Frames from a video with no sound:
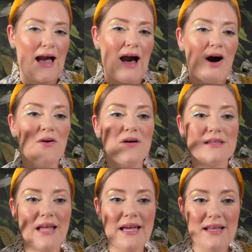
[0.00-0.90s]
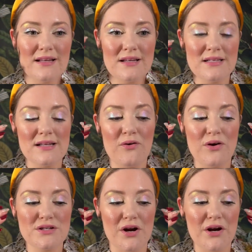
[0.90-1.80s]
how light
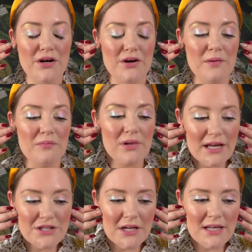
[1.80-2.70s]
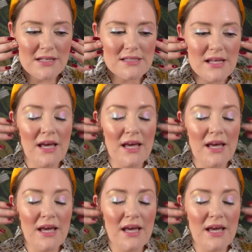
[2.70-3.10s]
or dark your complexion is,